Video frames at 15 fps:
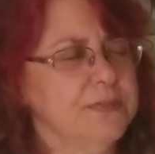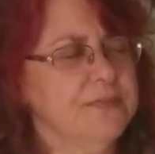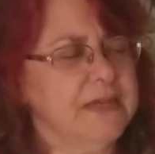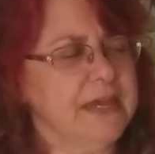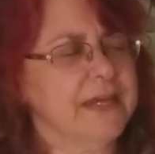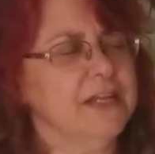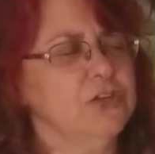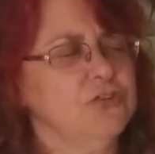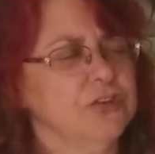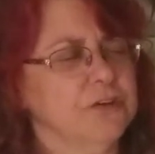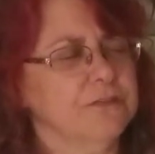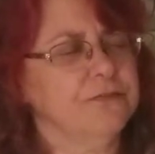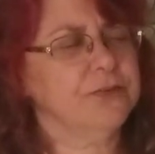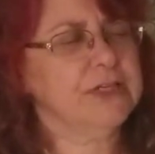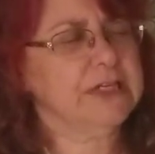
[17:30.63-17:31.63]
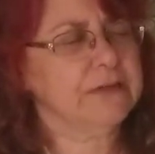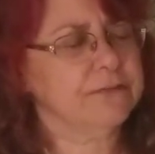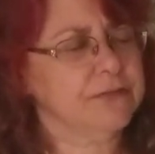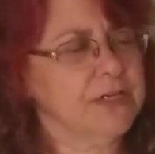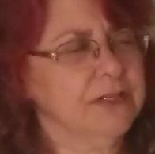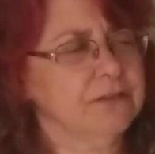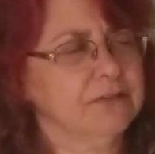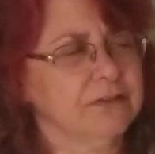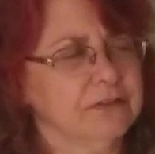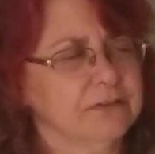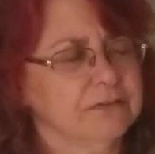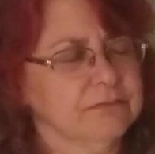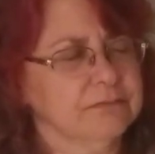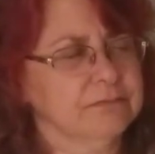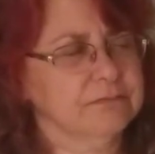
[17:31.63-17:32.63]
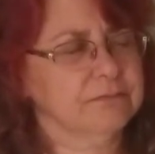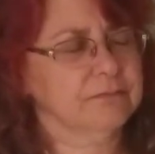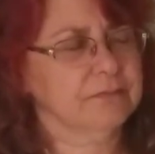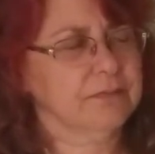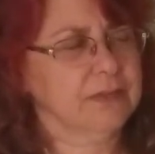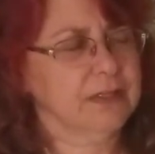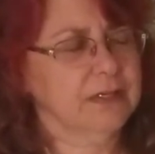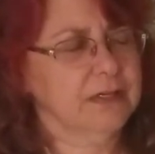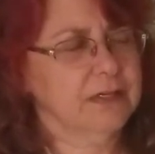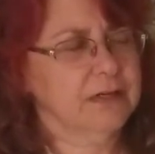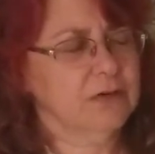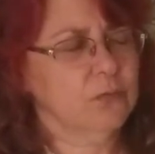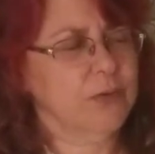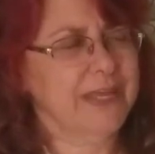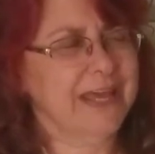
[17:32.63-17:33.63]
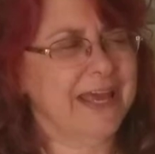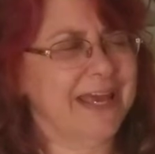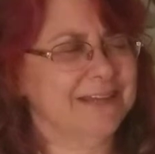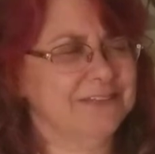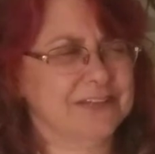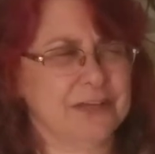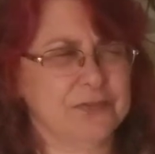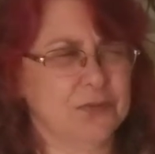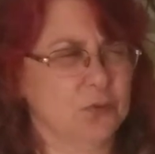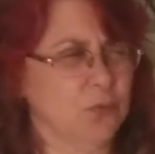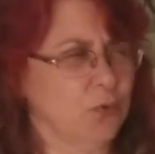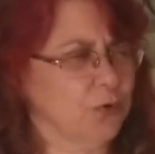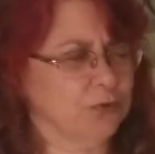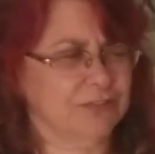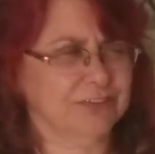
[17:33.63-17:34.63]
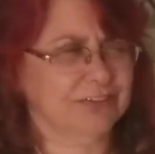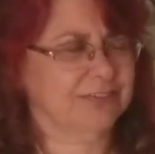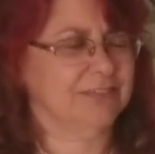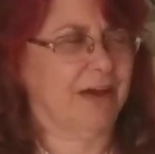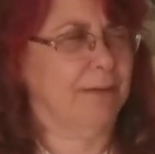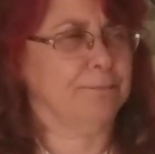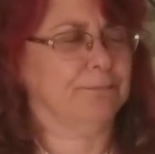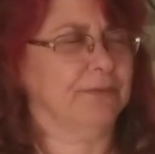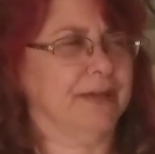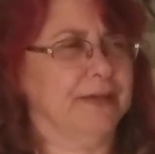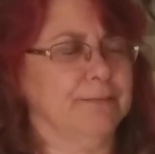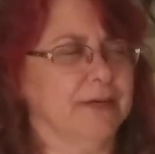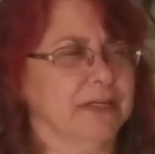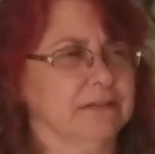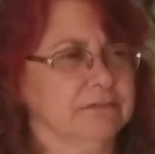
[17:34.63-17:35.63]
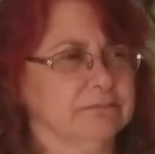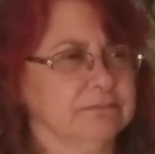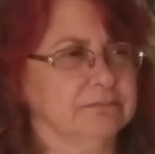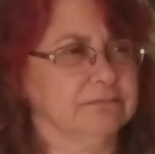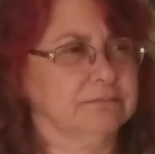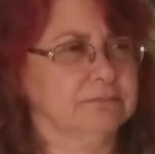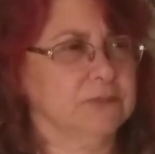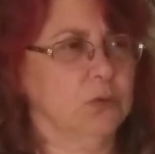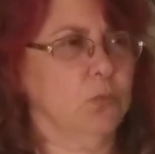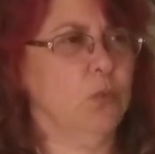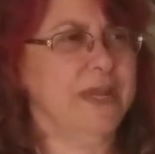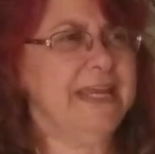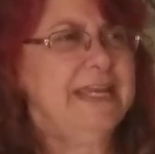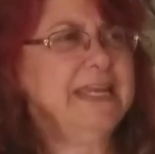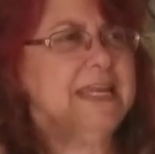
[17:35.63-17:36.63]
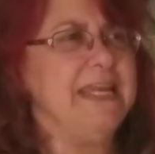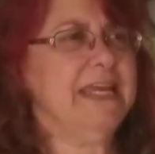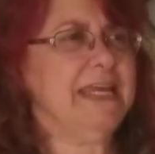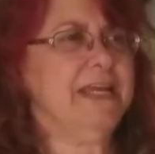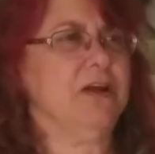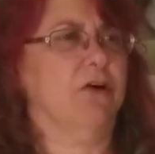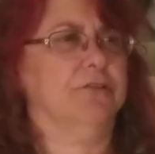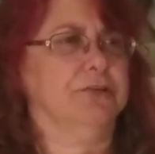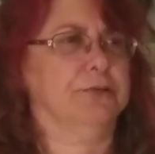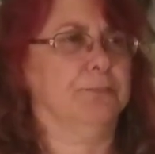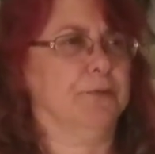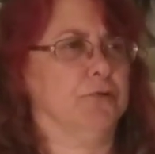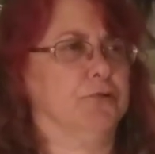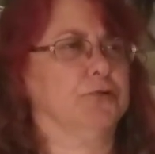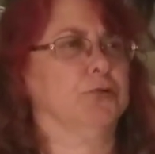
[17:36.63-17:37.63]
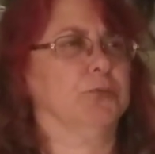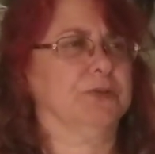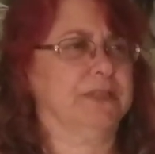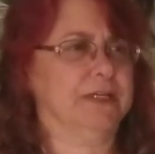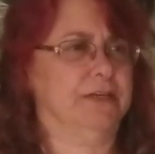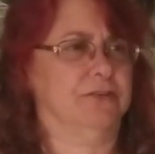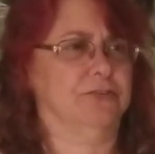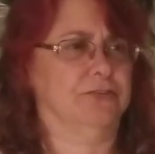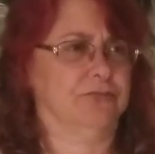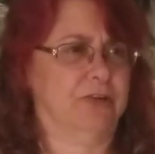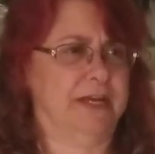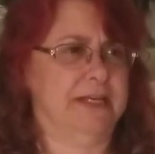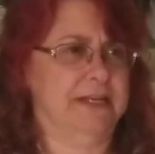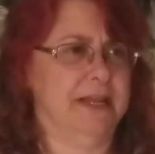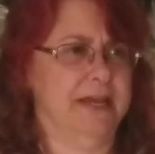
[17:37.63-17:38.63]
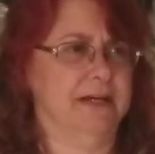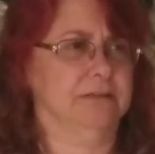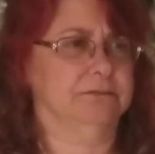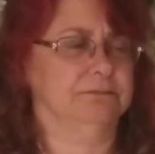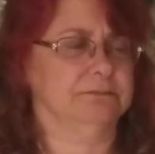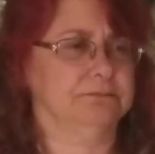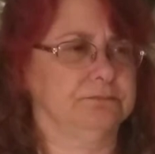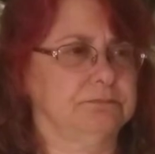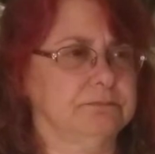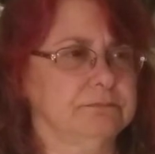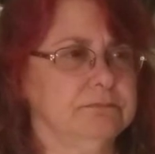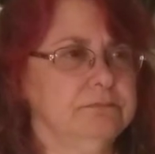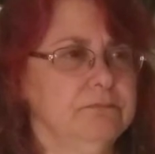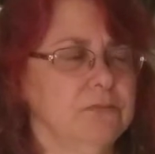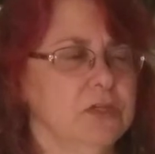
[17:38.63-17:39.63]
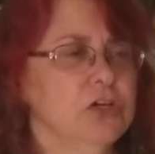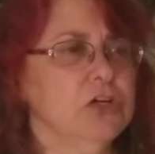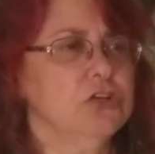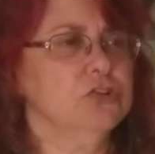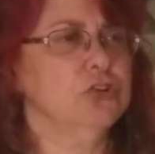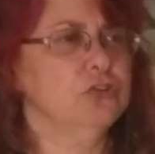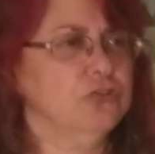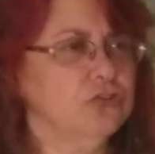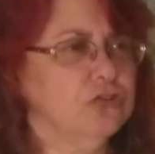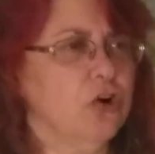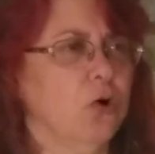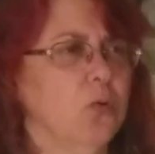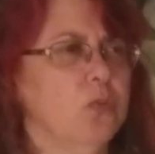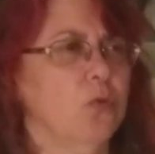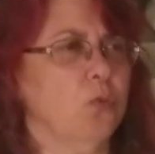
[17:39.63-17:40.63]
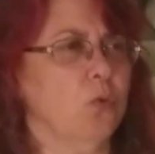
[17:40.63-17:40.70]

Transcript: the energy of forgiveness. We ask that the world stop blaming. We need our spiritual leaders right now to show the